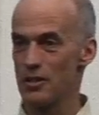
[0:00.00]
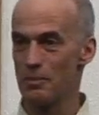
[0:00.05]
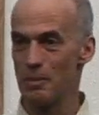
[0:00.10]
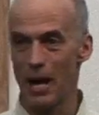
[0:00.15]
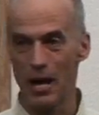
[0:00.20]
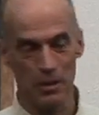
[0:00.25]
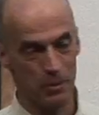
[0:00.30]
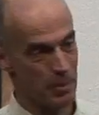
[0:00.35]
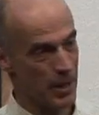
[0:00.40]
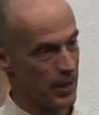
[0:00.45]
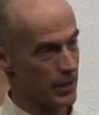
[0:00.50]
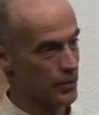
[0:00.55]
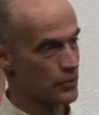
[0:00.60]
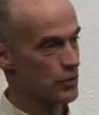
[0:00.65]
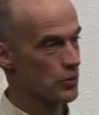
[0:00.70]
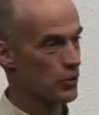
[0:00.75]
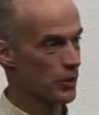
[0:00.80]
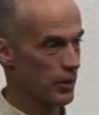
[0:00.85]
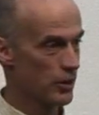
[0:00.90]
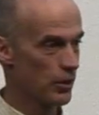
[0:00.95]
of the mathematics
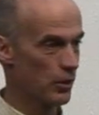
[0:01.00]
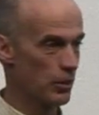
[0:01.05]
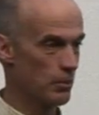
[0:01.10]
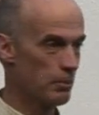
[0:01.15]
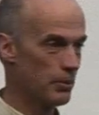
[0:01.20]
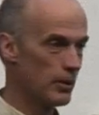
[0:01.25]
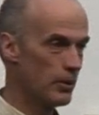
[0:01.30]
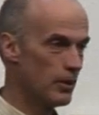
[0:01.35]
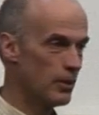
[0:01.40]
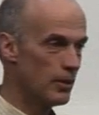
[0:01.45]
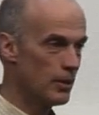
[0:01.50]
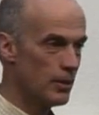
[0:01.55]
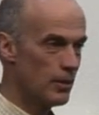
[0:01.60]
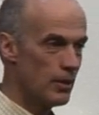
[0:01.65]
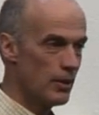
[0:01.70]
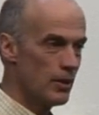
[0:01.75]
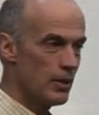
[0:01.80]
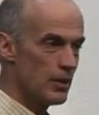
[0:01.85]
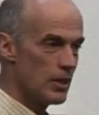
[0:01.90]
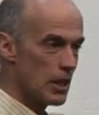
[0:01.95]
curriculum.
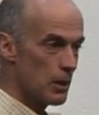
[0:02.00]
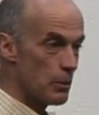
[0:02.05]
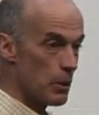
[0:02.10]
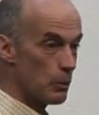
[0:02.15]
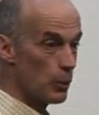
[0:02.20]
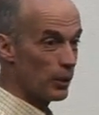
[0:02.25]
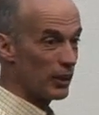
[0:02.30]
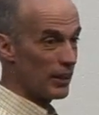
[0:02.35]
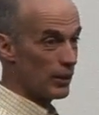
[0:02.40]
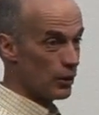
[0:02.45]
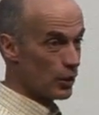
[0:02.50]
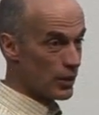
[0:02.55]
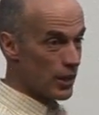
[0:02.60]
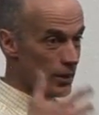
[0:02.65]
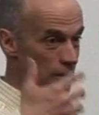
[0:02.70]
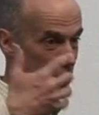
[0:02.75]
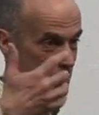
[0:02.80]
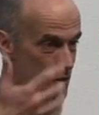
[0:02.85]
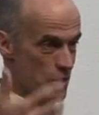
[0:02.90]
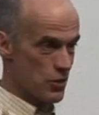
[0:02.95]
You know, we really look
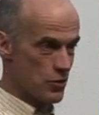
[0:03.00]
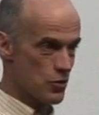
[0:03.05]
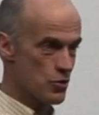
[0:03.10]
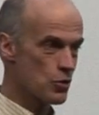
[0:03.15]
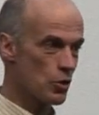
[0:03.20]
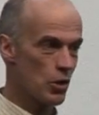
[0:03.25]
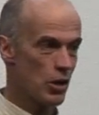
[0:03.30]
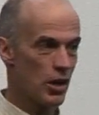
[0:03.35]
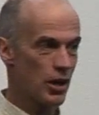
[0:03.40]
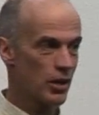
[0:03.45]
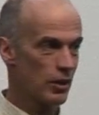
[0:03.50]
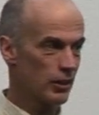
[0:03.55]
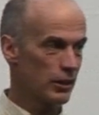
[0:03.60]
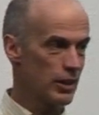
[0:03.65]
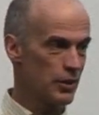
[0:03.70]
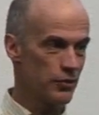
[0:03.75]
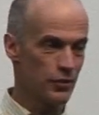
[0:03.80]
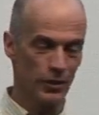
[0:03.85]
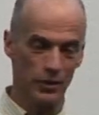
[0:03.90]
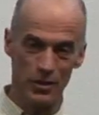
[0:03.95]
at this
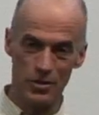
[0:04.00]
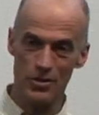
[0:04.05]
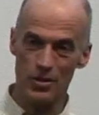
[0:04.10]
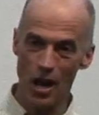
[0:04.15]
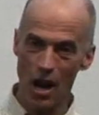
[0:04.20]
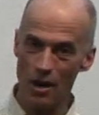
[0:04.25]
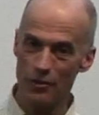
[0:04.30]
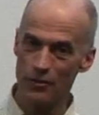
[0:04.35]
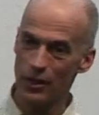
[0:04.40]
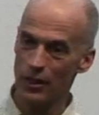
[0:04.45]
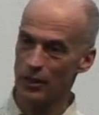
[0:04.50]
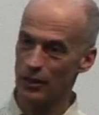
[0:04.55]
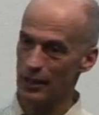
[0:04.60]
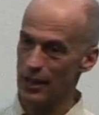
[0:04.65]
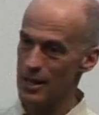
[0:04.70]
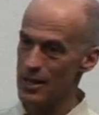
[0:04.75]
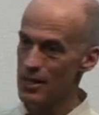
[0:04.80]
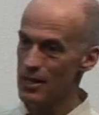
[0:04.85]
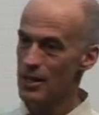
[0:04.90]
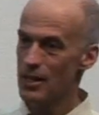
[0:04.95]
historically,
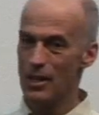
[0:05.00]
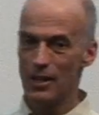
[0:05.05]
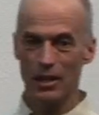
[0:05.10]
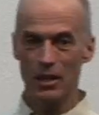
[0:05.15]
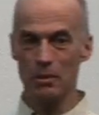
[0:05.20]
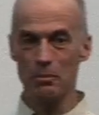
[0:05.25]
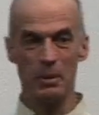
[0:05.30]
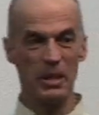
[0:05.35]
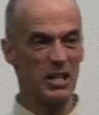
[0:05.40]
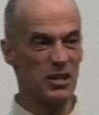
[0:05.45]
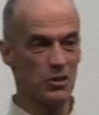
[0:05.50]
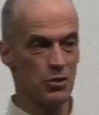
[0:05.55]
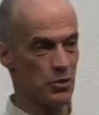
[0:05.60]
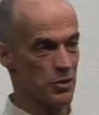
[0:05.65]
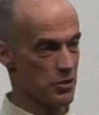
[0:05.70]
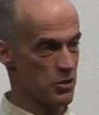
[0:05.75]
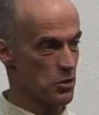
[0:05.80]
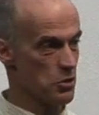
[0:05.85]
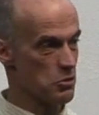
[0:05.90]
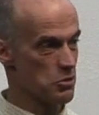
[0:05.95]
philosophically, can be
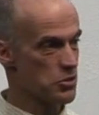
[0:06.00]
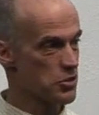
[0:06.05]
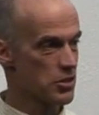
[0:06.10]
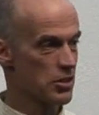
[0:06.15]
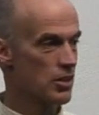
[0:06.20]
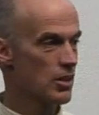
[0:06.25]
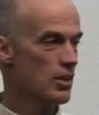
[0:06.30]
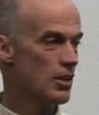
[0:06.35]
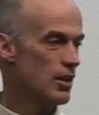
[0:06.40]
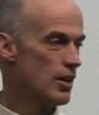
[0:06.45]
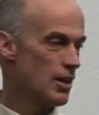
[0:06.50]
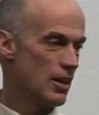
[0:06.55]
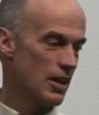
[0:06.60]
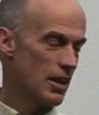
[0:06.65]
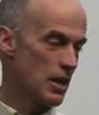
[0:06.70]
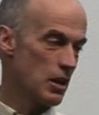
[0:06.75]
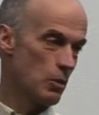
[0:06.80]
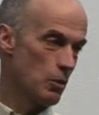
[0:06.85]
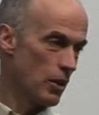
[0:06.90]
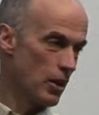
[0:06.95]
introduced
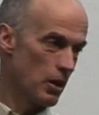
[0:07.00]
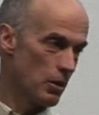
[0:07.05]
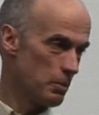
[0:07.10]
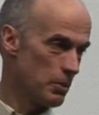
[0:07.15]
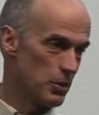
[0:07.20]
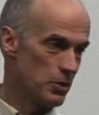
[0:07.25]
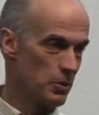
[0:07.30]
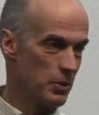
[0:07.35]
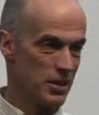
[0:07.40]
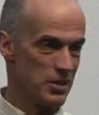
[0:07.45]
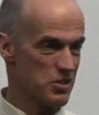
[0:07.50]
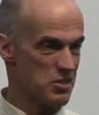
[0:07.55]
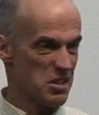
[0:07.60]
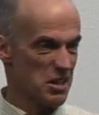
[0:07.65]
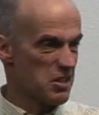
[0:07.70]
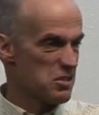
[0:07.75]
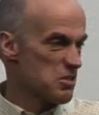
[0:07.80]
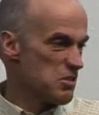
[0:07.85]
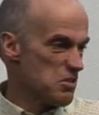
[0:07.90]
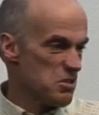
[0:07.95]
anywhere between
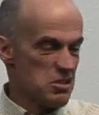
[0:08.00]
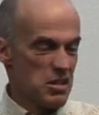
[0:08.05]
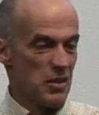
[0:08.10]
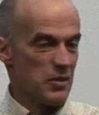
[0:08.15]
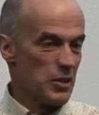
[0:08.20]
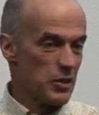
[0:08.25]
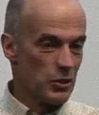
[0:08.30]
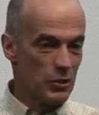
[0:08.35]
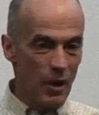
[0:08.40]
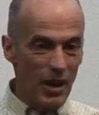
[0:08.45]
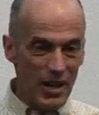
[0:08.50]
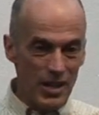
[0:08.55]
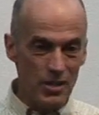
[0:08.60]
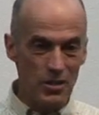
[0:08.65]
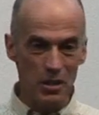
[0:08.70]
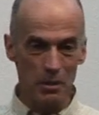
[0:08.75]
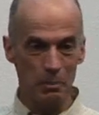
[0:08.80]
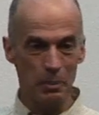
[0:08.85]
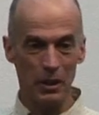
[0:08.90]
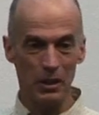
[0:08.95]
sixth and seventh grade
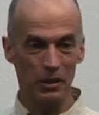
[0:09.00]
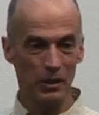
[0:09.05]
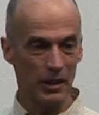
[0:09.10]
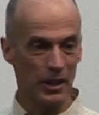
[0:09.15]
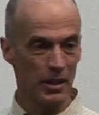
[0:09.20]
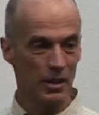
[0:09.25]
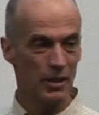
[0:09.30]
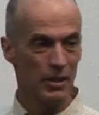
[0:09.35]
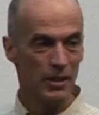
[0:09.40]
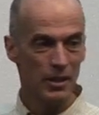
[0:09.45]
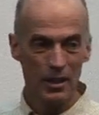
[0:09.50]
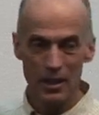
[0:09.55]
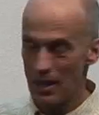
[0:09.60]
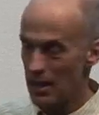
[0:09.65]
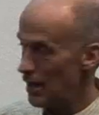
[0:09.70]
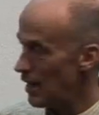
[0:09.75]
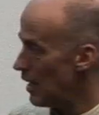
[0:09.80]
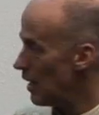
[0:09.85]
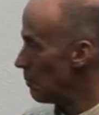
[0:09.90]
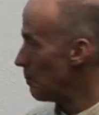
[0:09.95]
typically.
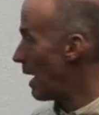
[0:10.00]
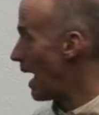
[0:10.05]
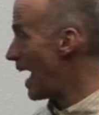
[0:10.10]
Um,